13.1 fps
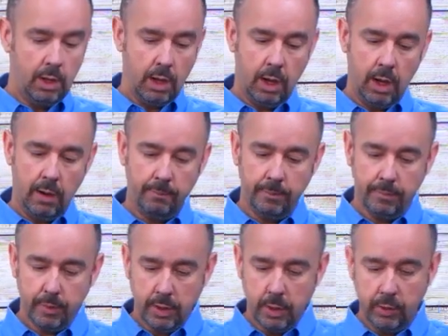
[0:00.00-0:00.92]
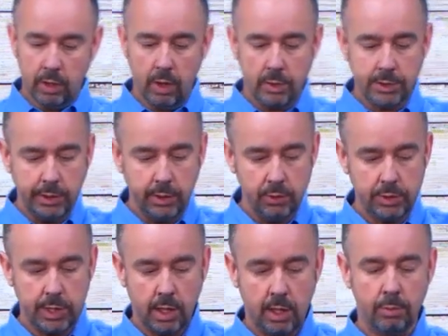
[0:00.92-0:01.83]
Um, you can also
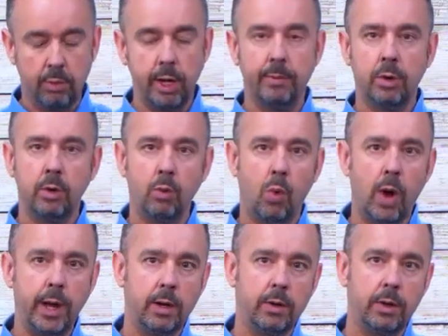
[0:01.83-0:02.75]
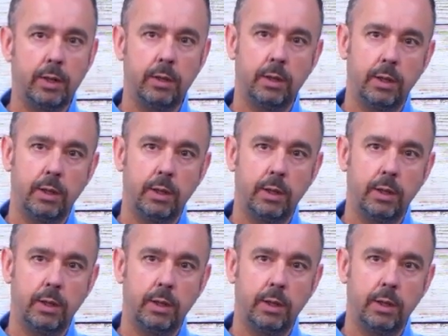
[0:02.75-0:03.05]
use our Braeburn wired